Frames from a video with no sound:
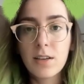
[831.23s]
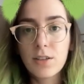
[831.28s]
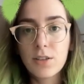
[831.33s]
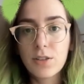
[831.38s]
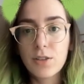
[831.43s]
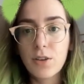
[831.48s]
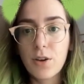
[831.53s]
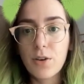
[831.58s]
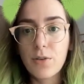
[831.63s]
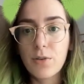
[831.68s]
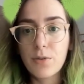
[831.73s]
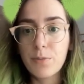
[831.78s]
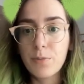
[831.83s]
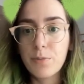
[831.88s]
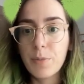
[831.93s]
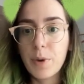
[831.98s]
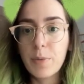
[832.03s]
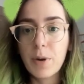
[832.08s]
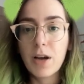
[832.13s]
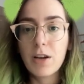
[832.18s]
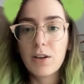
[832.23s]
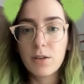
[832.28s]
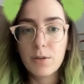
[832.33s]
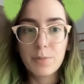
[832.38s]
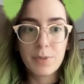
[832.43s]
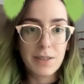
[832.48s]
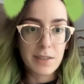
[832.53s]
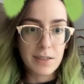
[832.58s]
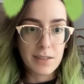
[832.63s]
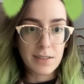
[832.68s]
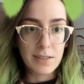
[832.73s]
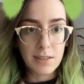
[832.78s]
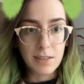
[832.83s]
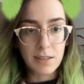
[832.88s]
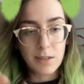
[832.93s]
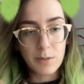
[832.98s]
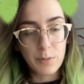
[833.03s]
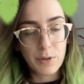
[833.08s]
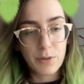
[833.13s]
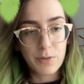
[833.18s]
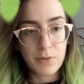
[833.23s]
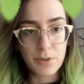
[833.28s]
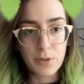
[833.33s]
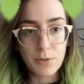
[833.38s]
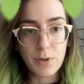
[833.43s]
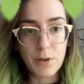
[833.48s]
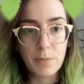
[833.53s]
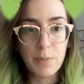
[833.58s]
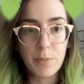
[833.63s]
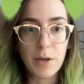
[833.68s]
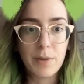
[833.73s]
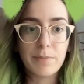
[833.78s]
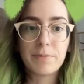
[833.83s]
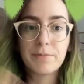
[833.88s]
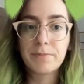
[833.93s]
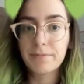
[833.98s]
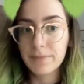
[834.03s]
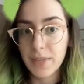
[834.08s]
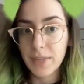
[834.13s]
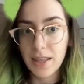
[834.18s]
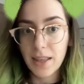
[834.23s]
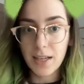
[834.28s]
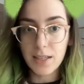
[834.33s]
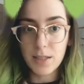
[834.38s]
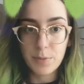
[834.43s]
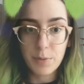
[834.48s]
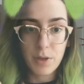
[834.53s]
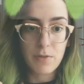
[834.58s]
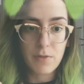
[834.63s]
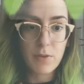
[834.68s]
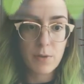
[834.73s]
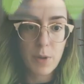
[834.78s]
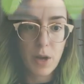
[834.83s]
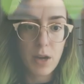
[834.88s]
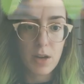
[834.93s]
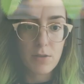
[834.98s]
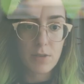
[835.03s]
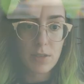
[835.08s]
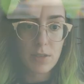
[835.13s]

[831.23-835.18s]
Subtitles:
So my pottery plan is a little bit fluid, but that's the plan for pottery.